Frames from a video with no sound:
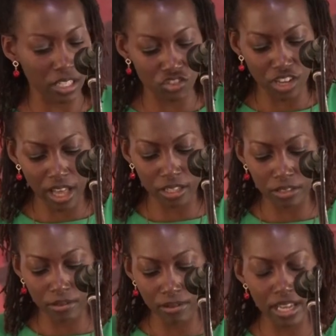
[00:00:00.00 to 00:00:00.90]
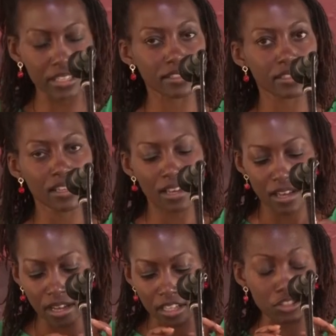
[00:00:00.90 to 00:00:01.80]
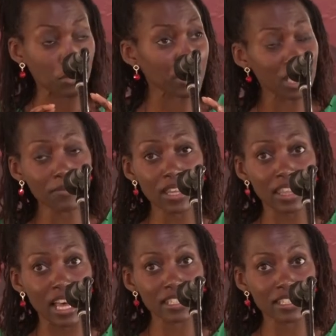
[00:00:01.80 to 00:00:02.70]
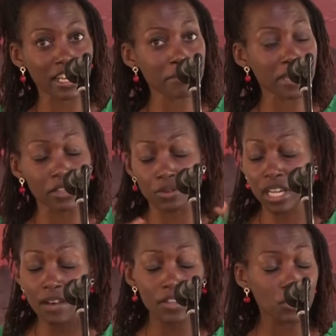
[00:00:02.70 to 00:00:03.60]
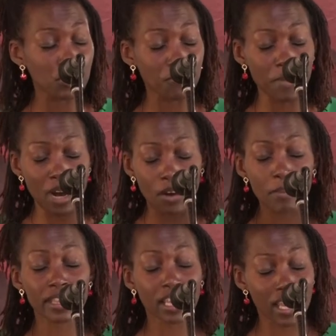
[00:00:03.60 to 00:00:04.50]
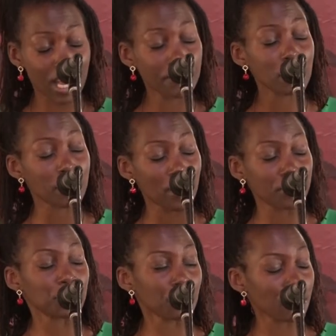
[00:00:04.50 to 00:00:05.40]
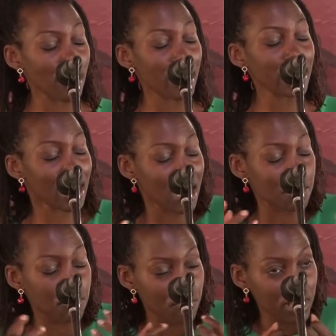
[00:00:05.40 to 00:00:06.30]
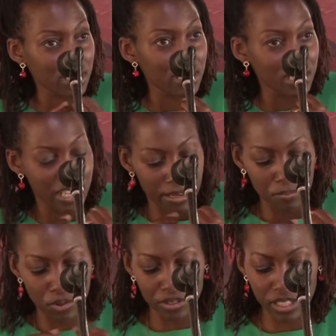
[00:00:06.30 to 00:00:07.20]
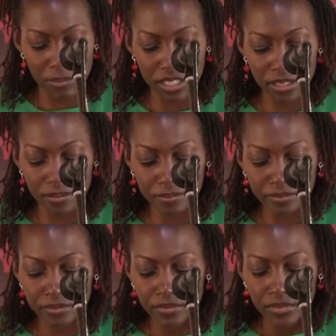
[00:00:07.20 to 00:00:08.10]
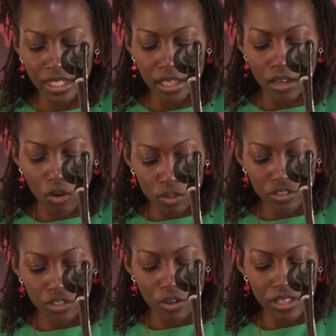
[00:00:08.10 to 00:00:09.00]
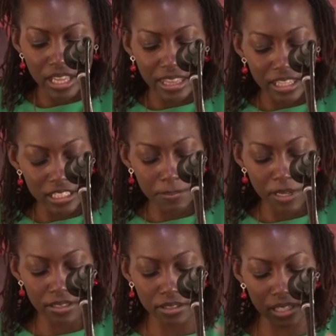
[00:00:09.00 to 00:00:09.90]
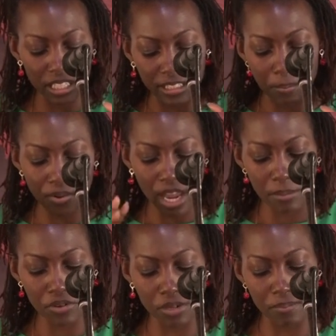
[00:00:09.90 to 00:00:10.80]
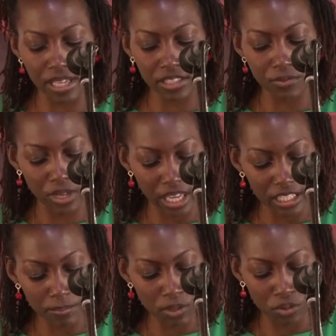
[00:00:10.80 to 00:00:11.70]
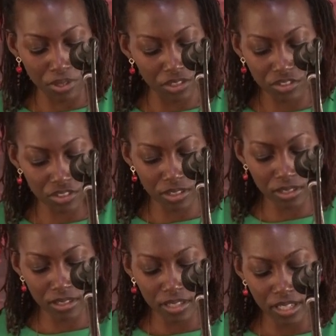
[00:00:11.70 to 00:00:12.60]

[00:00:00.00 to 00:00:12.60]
the child cries. So even that time, they don't have a lot of power, but they have the power to cry and get proximity. Also, that this person is a primary base for exploration,